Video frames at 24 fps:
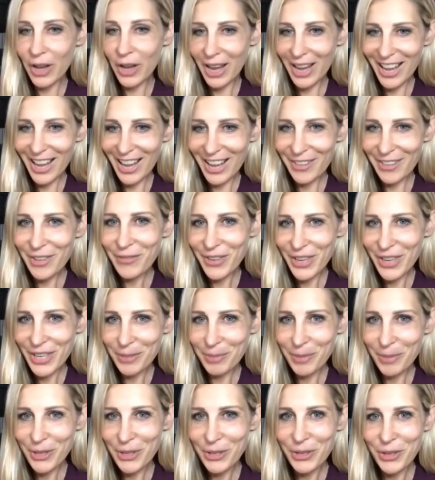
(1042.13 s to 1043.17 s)
I have a
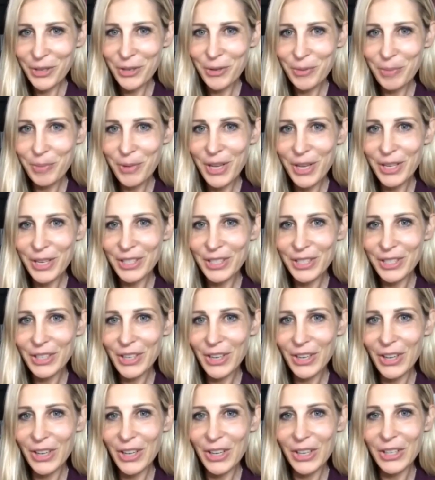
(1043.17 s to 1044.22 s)
Facebook group and it's
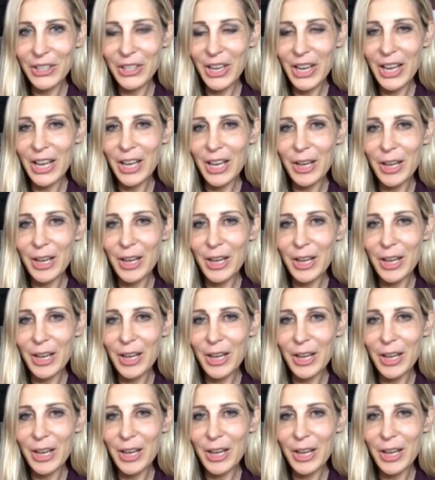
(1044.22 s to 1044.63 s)
called